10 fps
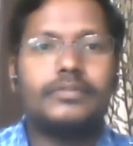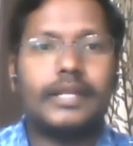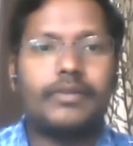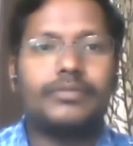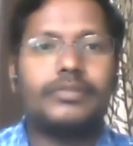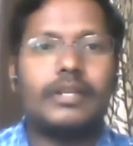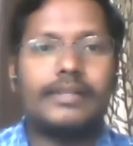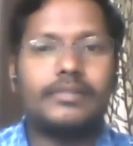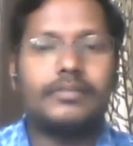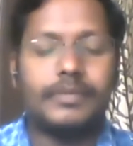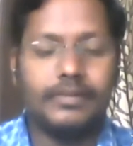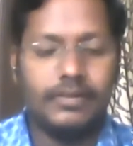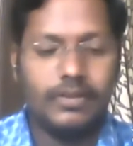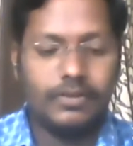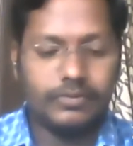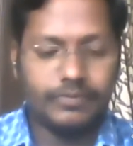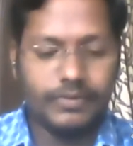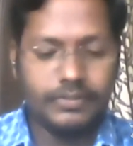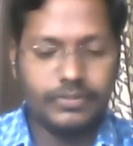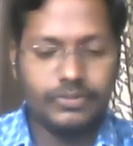psychological assessment,
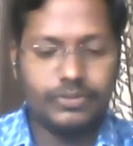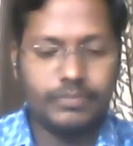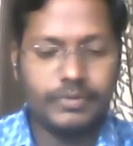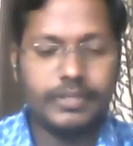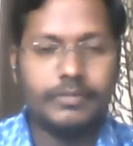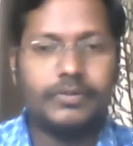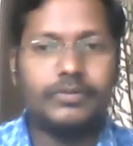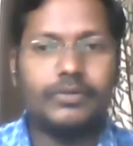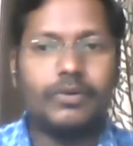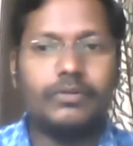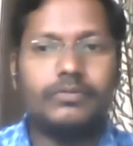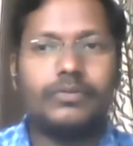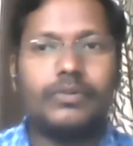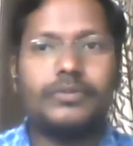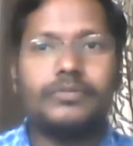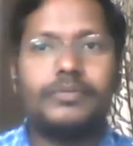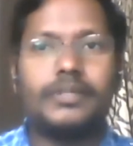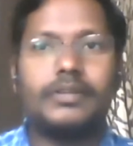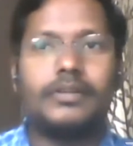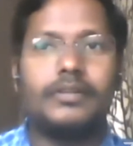first you should be able to know what you
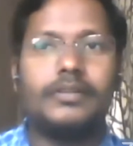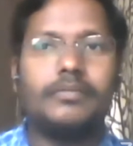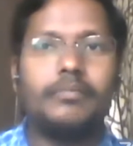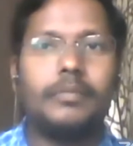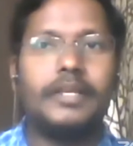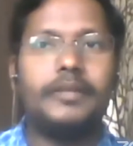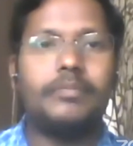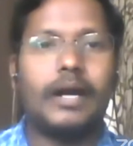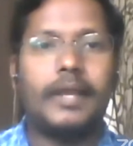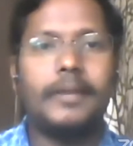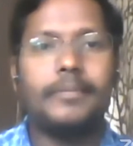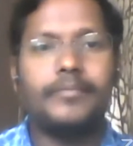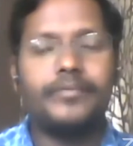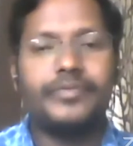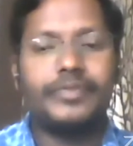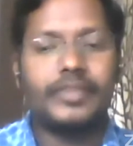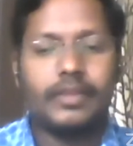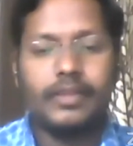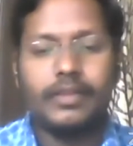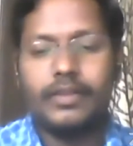particularly mean by
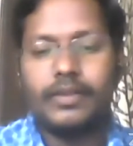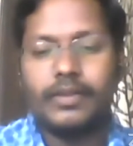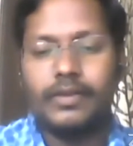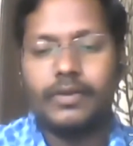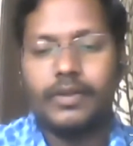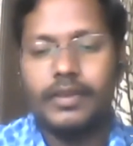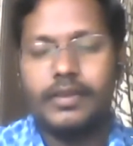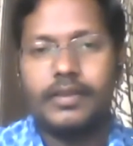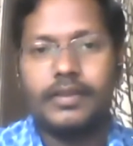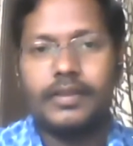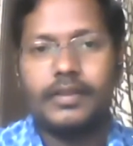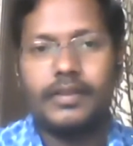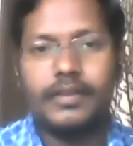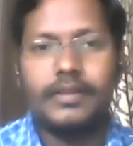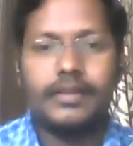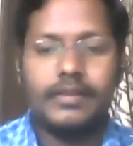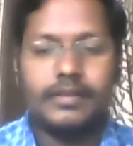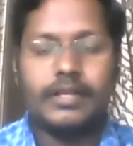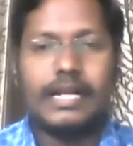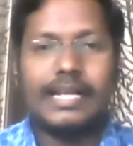okay,
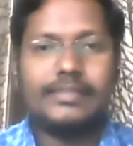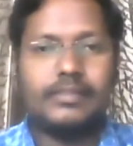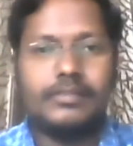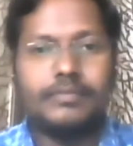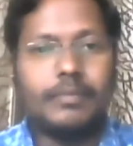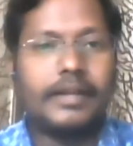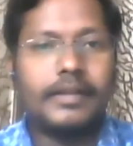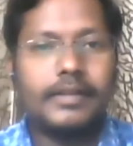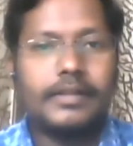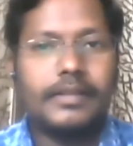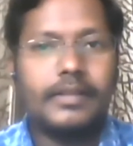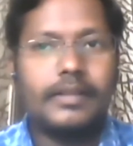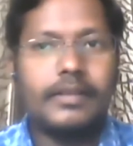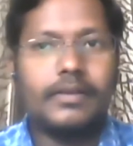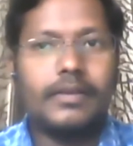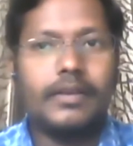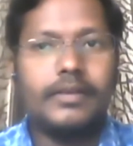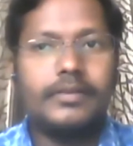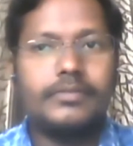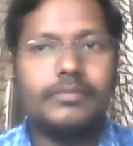assessment. Okay,
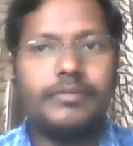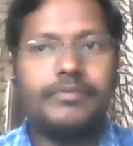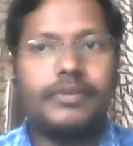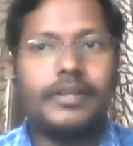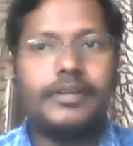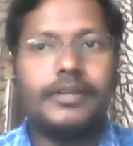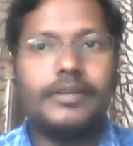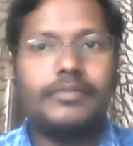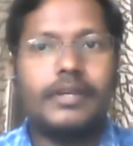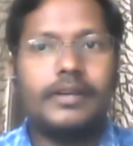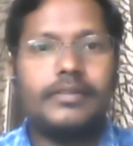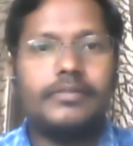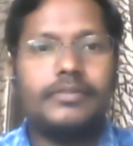so before getting into that,